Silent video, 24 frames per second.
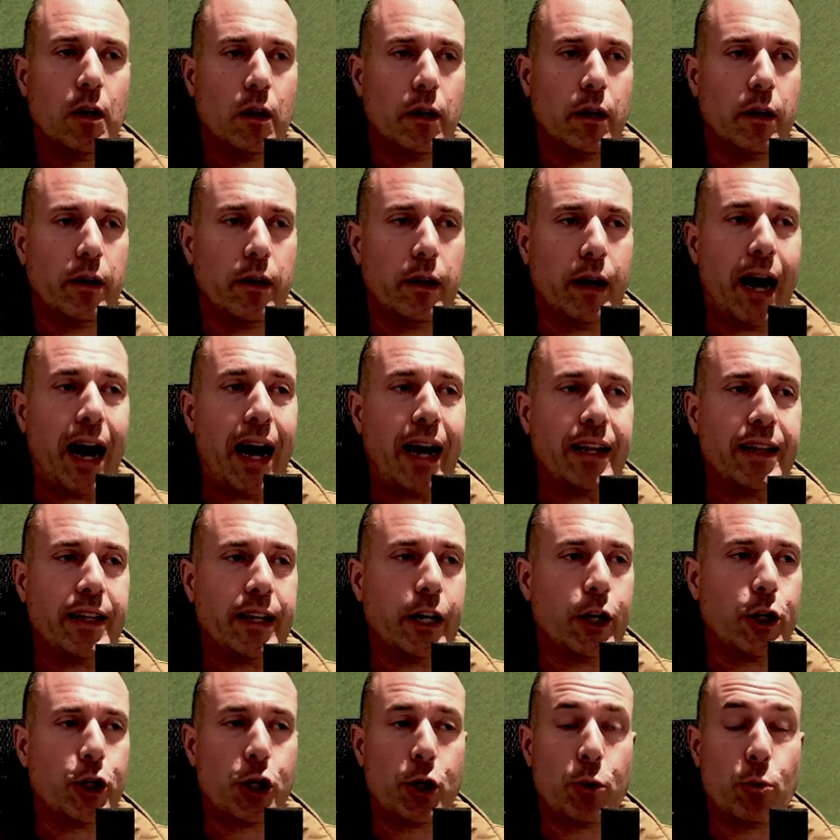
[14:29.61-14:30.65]
I
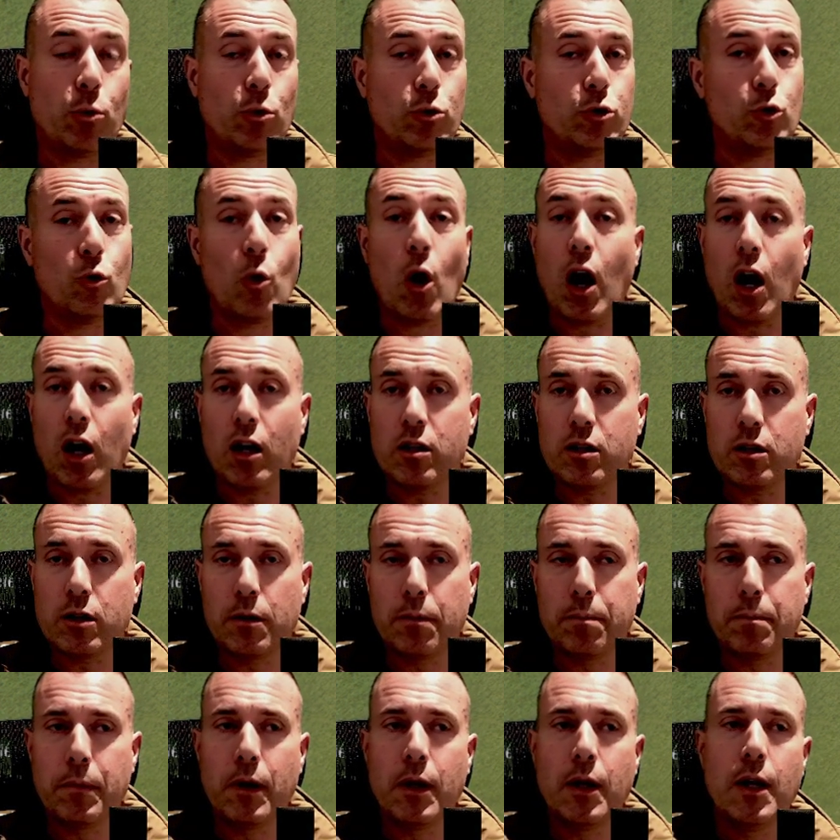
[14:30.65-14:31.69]
think she will do
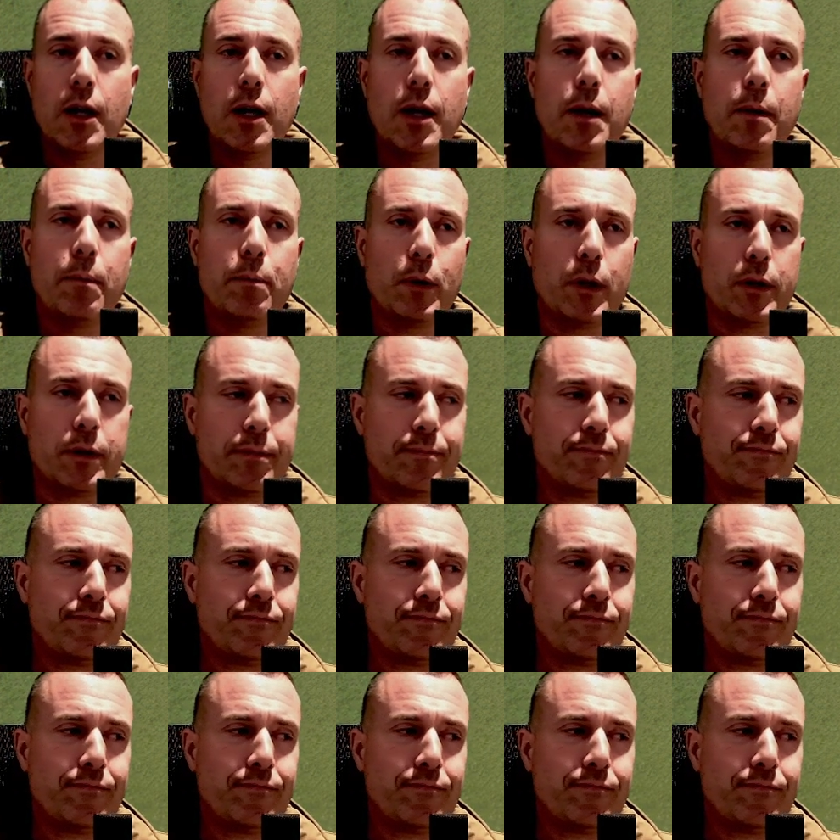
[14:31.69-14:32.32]
awesome, but